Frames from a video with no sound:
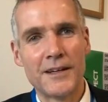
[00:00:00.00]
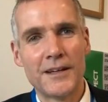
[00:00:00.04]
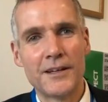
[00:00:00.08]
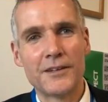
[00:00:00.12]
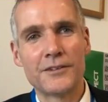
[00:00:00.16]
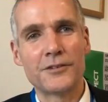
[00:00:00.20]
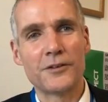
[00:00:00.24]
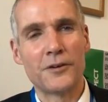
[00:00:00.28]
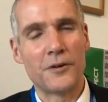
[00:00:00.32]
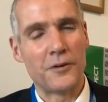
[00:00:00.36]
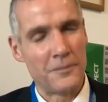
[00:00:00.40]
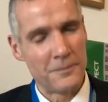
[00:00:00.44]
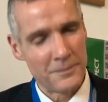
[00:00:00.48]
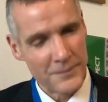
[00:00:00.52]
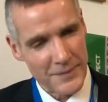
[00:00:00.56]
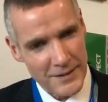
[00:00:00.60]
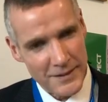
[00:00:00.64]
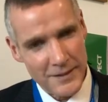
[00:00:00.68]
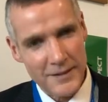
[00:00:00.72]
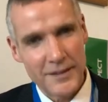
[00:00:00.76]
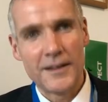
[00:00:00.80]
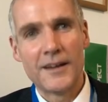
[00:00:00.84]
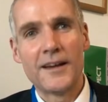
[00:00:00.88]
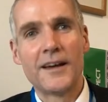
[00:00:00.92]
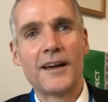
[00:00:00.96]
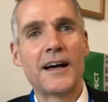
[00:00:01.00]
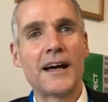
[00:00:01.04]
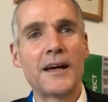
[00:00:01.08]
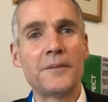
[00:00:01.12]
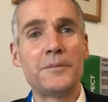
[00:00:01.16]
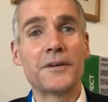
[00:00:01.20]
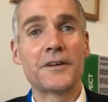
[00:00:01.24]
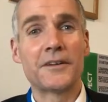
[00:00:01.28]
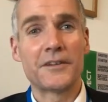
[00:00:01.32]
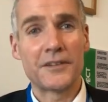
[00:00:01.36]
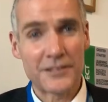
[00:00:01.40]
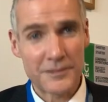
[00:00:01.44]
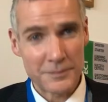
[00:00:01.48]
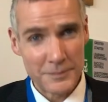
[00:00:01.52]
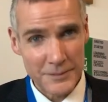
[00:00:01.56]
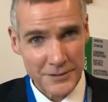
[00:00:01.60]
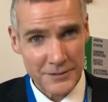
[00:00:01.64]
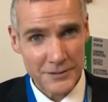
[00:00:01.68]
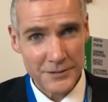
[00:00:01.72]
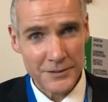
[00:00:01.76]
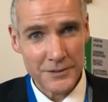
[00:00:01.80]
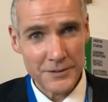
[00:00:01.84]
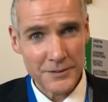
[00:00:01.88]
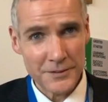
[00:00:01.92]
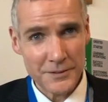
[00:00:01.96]
So happy Christmas
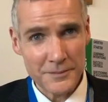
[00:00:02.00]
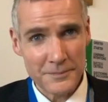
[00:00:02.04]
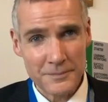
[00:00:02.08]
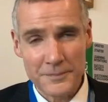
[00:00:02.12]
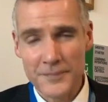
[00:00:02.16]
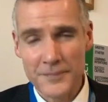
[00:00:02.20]
to you,